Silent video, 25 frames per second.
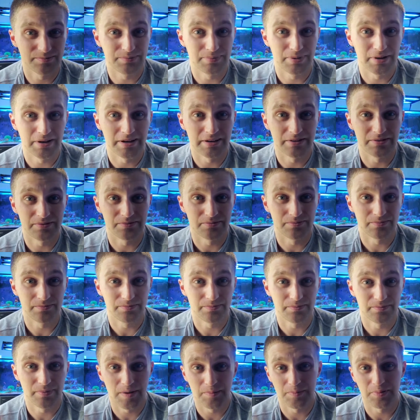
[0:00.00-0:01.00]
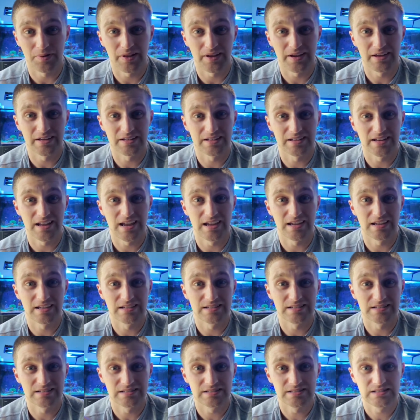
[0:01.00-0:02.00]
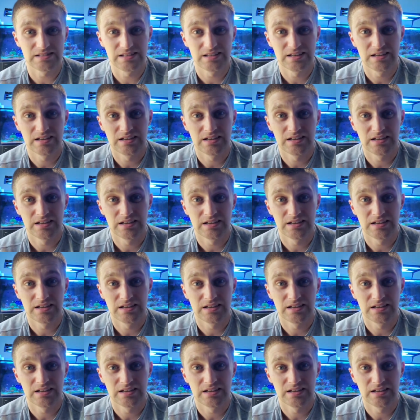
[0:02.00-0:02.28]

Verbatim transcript: But my plan today is